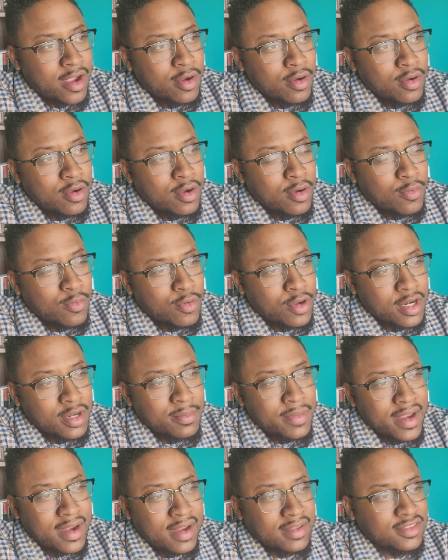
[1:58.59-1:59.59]

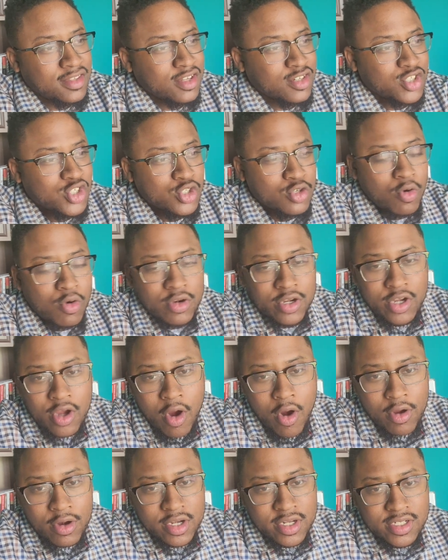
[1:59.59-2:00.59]
I think short
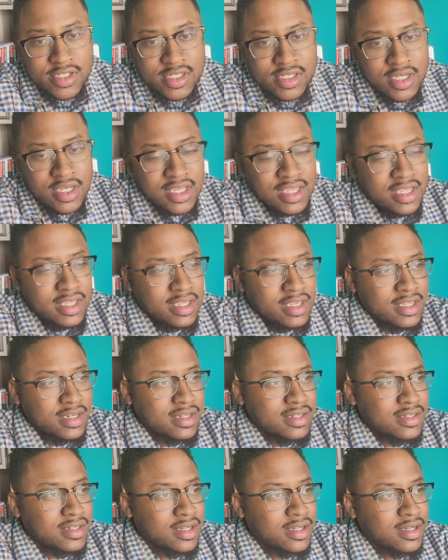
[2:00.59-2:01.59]
yardage, he can get
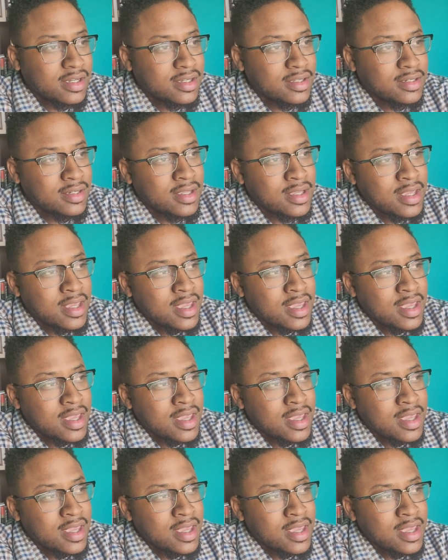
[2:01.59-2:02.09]
it done.